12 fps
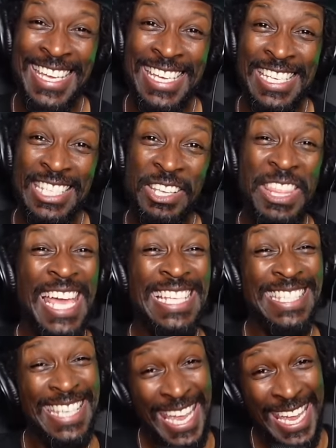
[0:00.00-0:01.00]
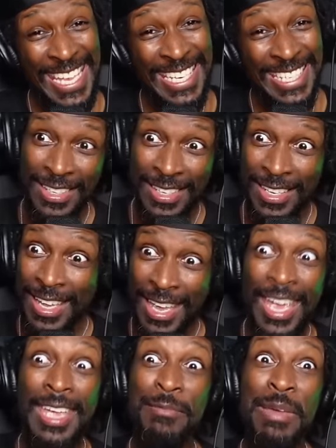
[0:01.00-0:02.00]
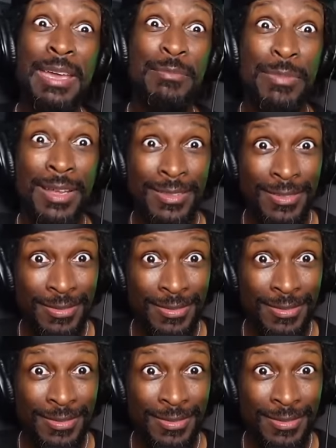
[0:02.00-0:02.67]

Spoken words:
So that said, amen, brother.